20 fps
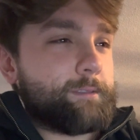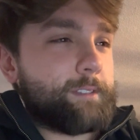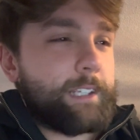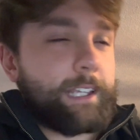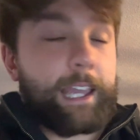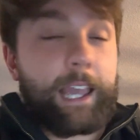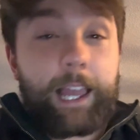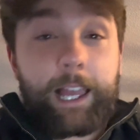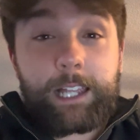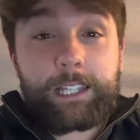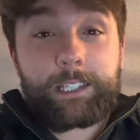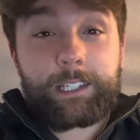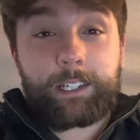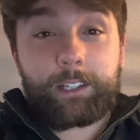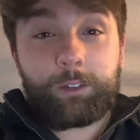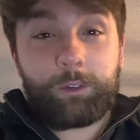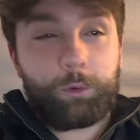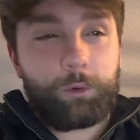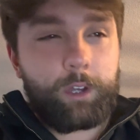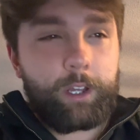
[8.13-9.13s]
casting
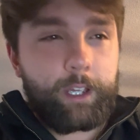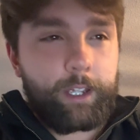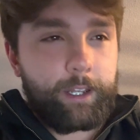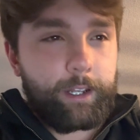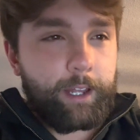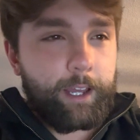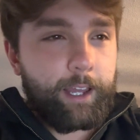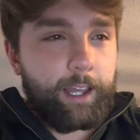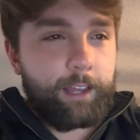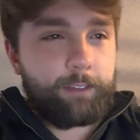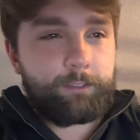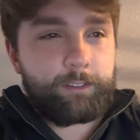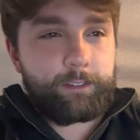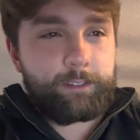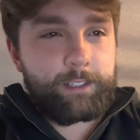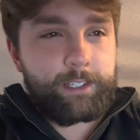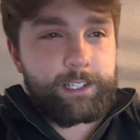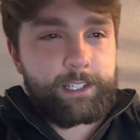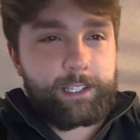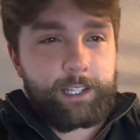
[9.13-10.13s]
away and I haven't
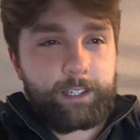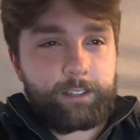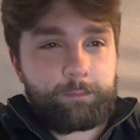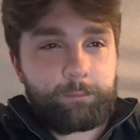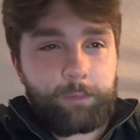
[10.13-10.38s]
sent